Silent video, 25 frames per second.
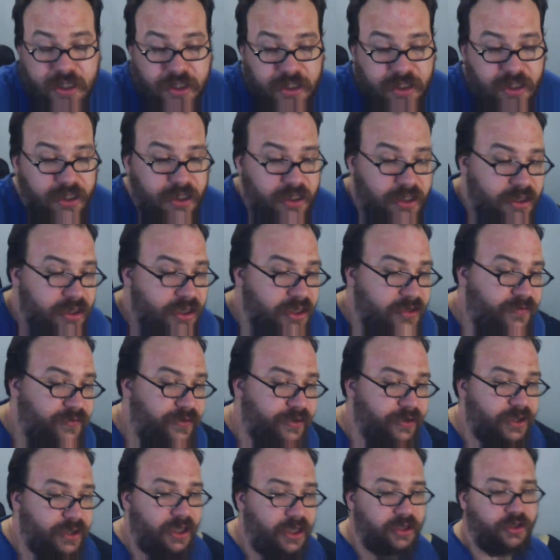And
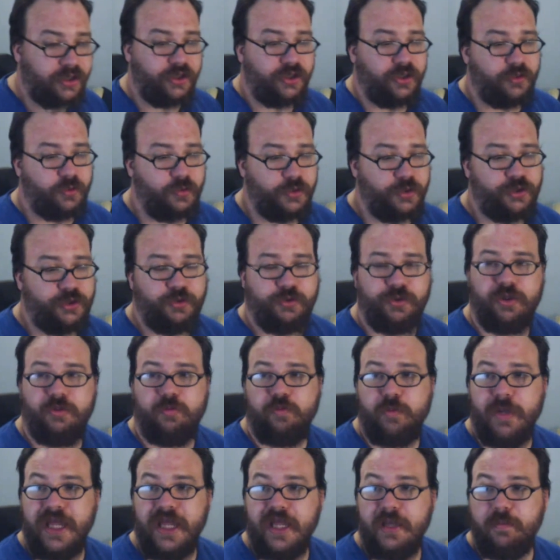again, if you're not good with
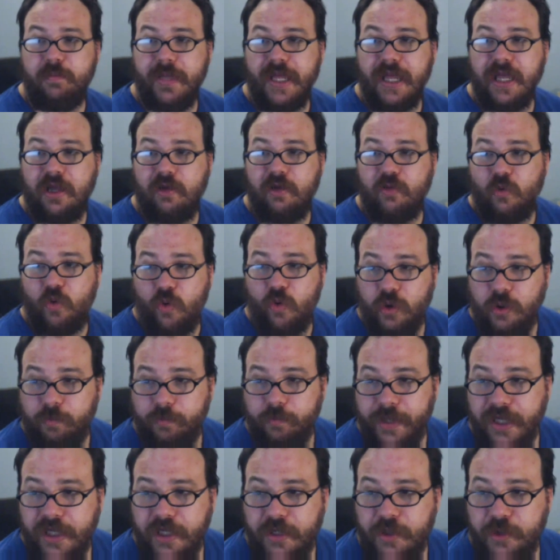doing PayPal
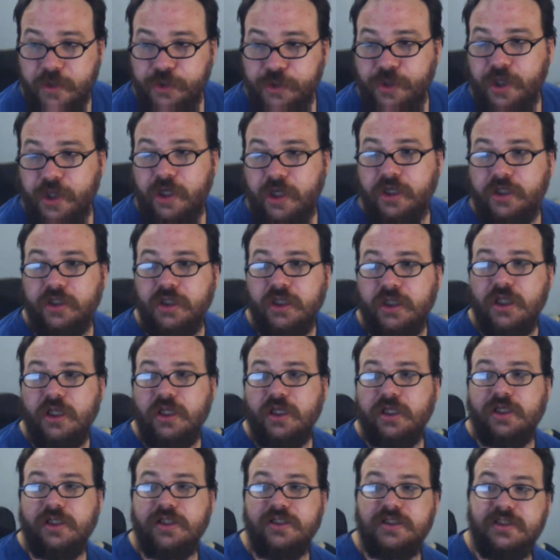or Patreon,
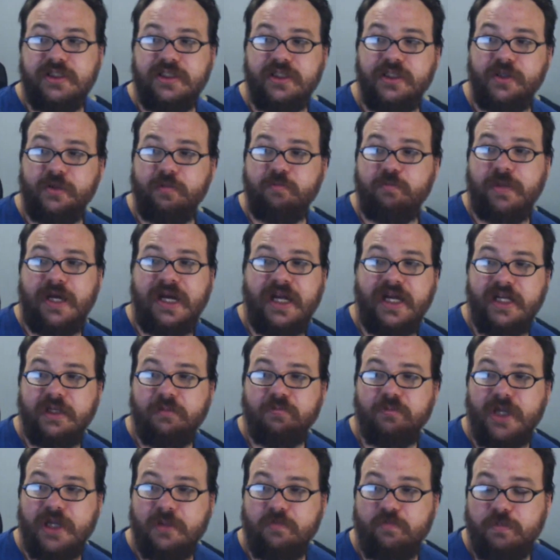consider
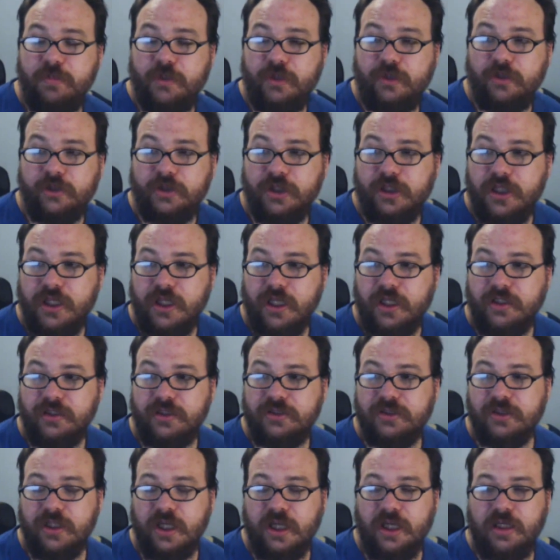buying my book.
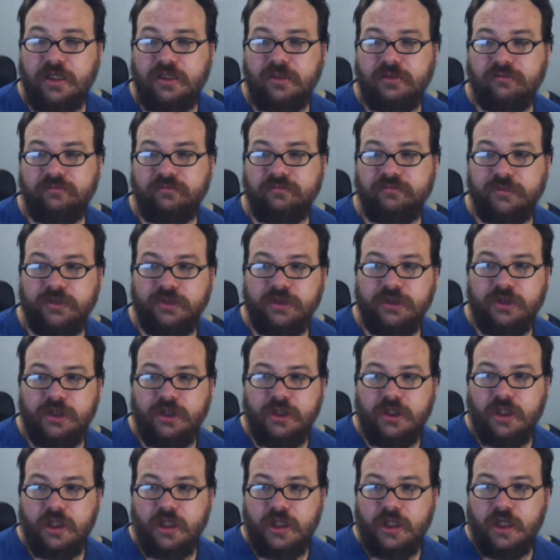It's
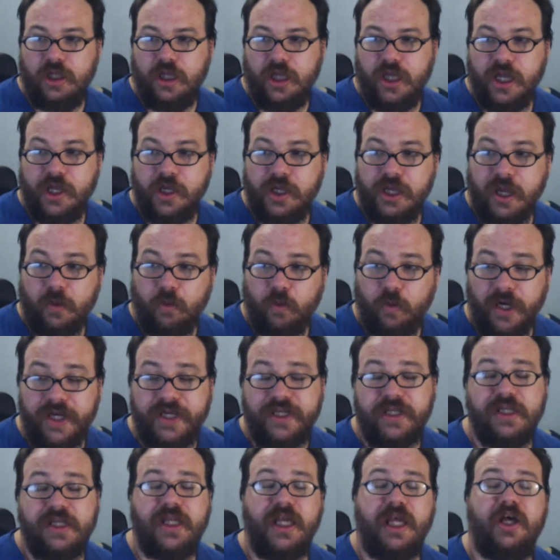a
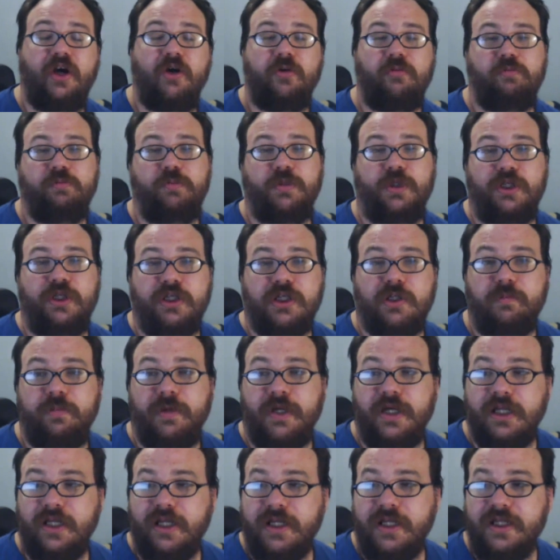writing help book,
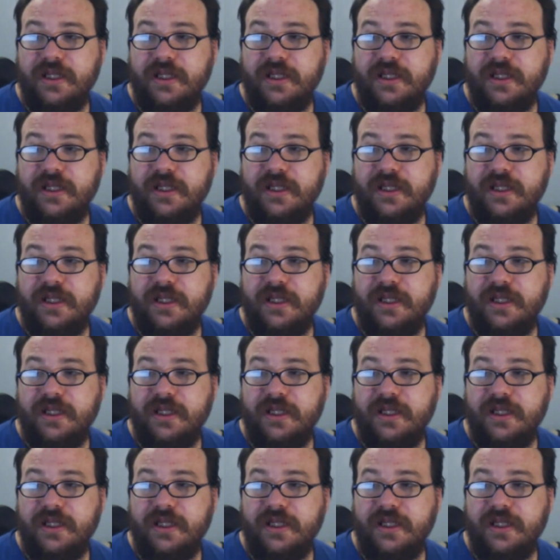but I